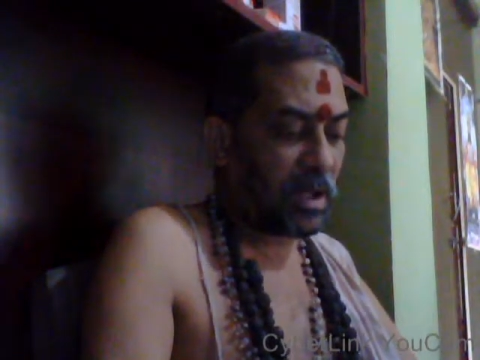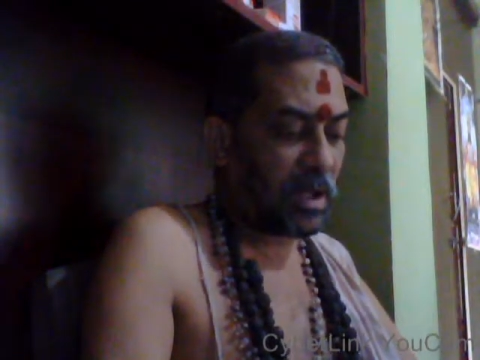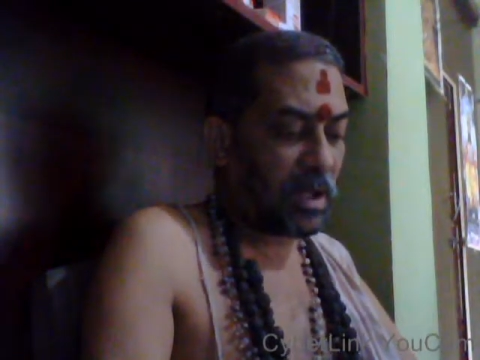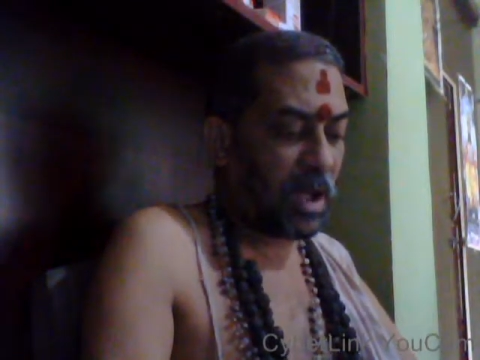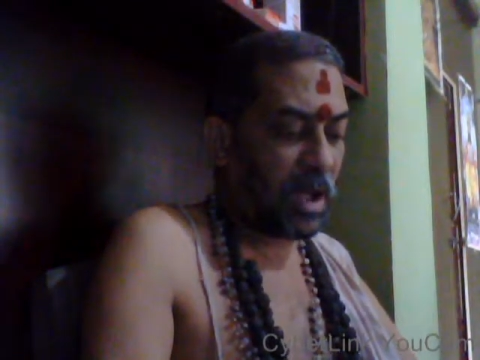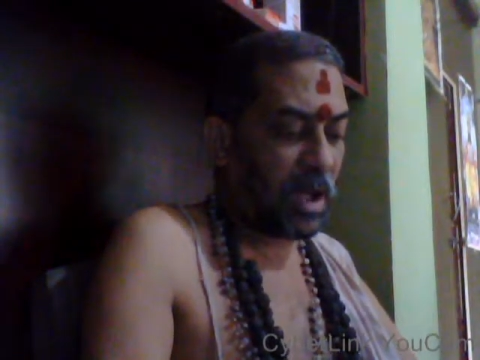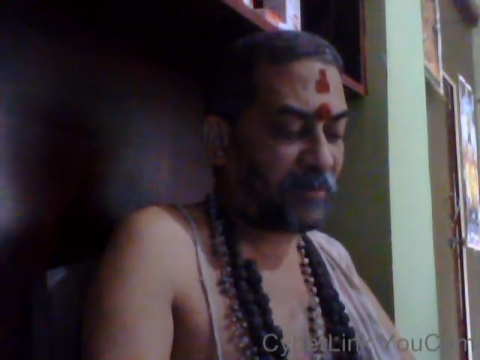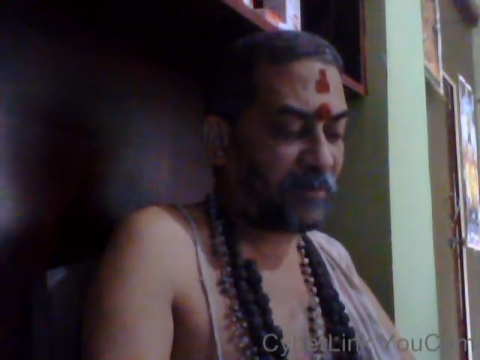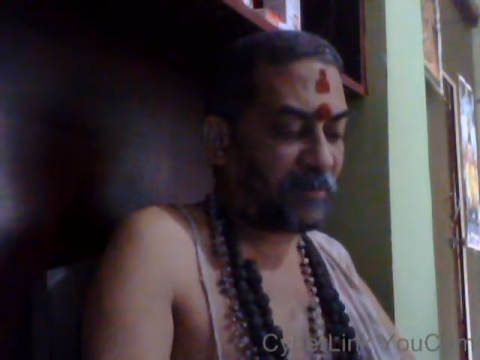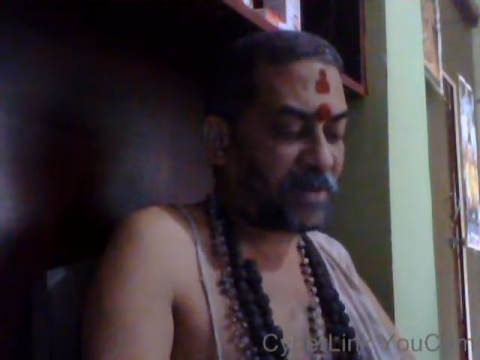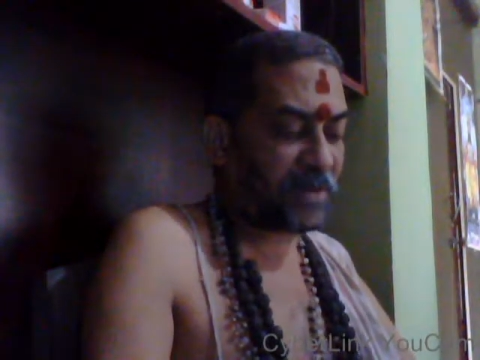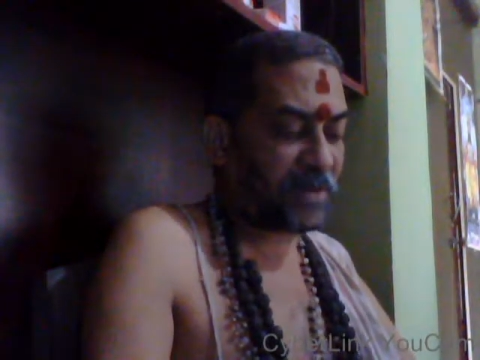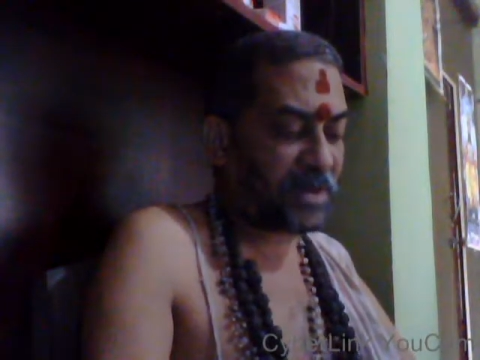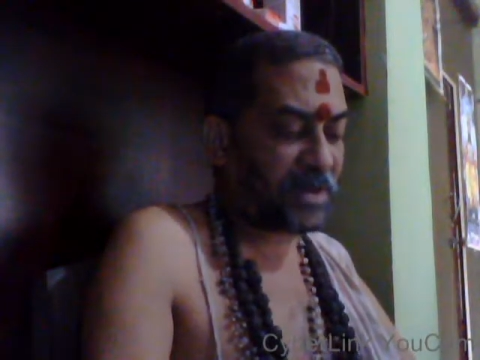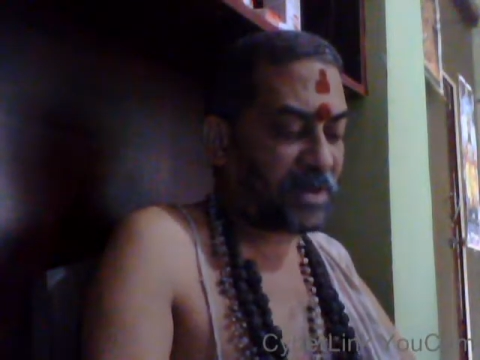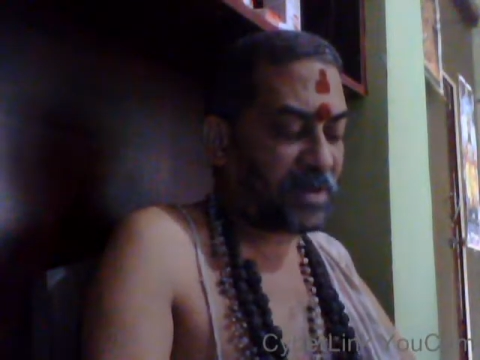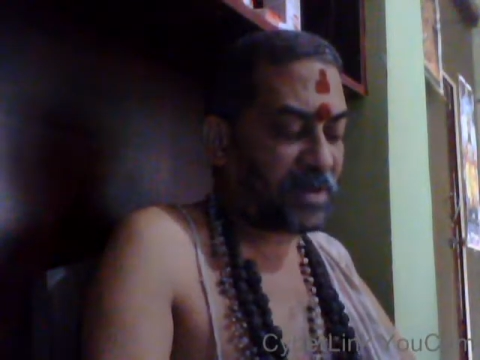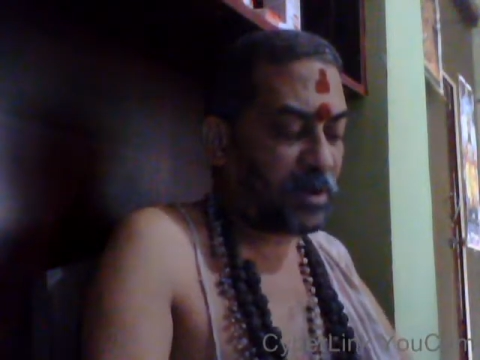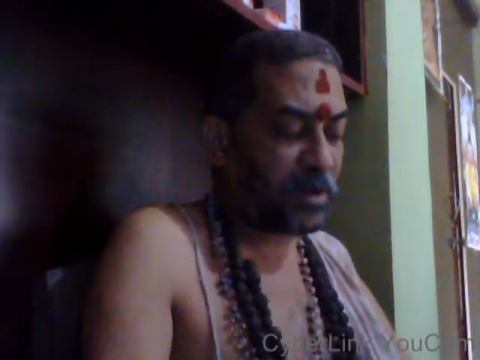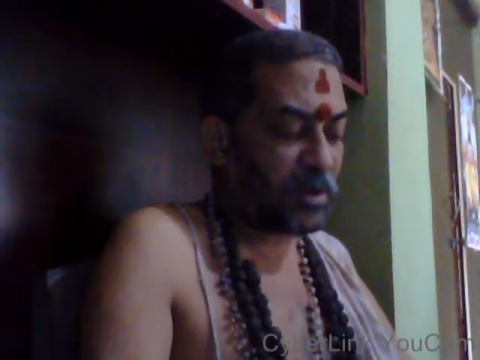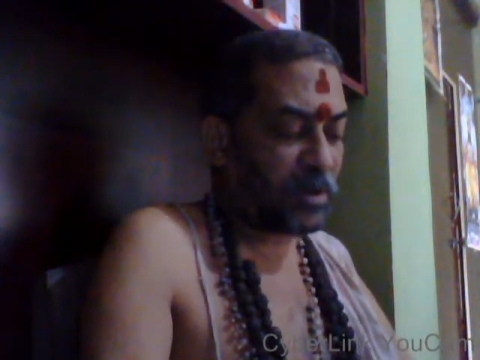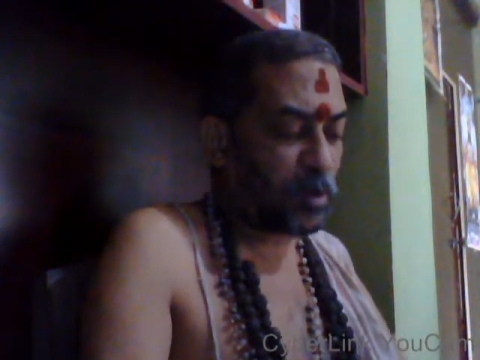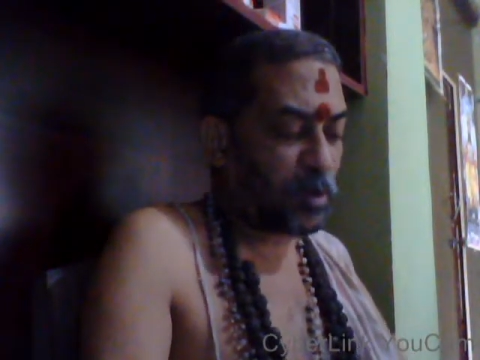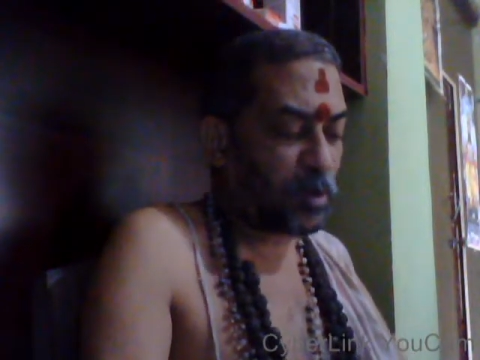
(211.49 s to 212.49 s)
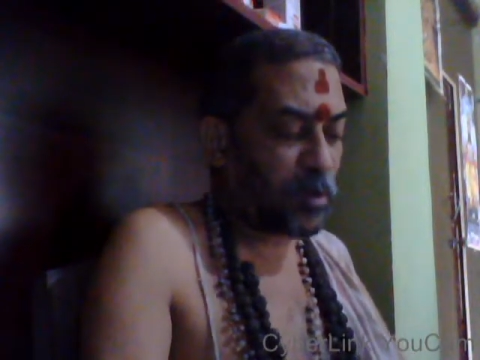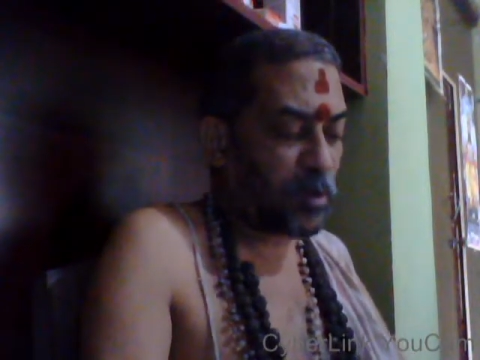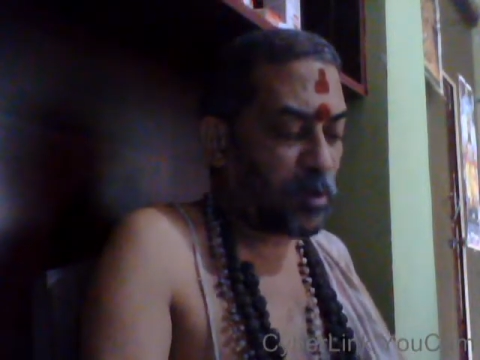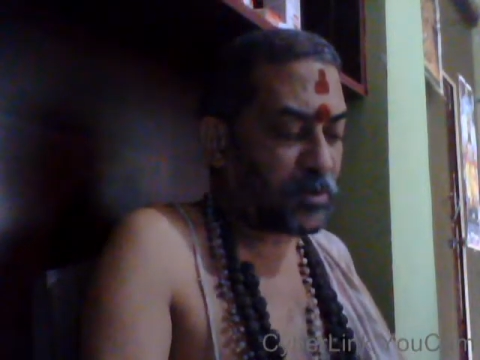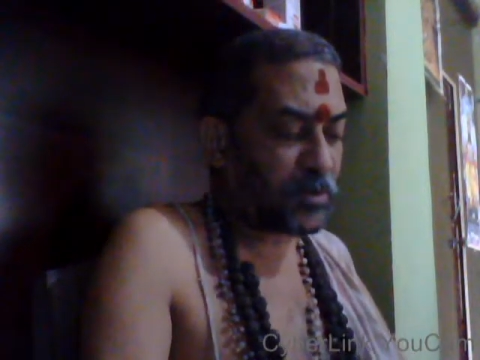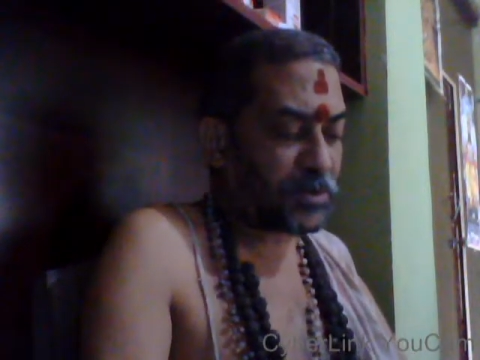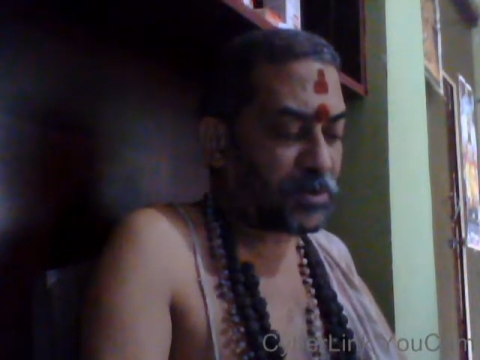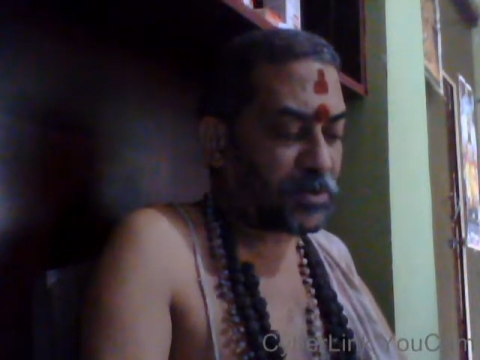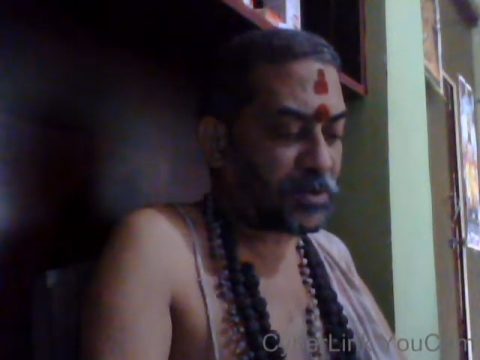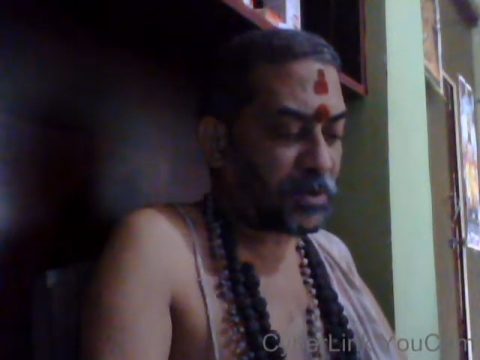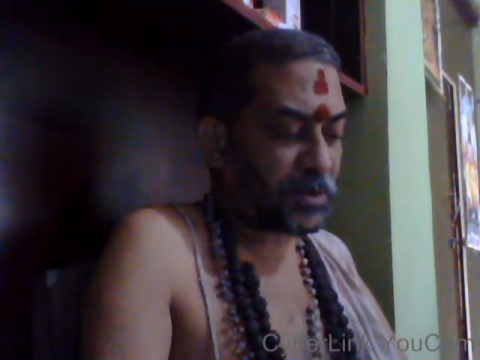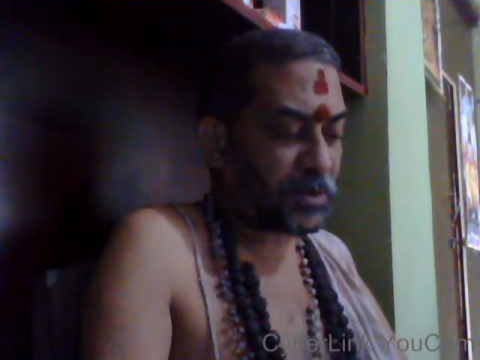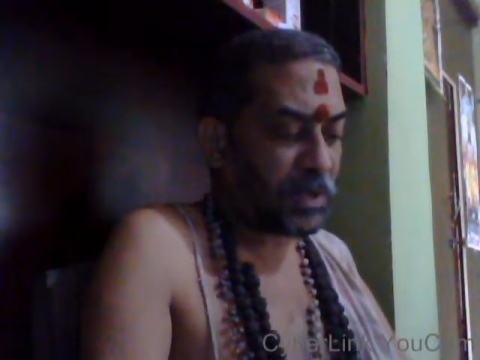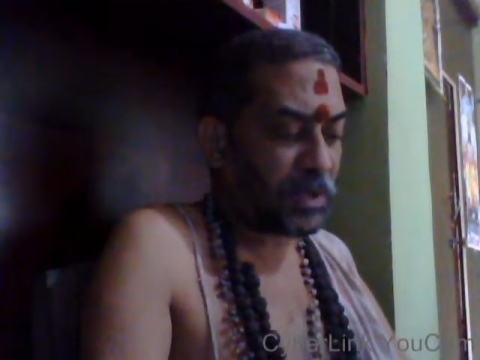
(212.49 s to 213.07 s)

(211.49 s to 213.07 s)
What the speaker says: of certain routes.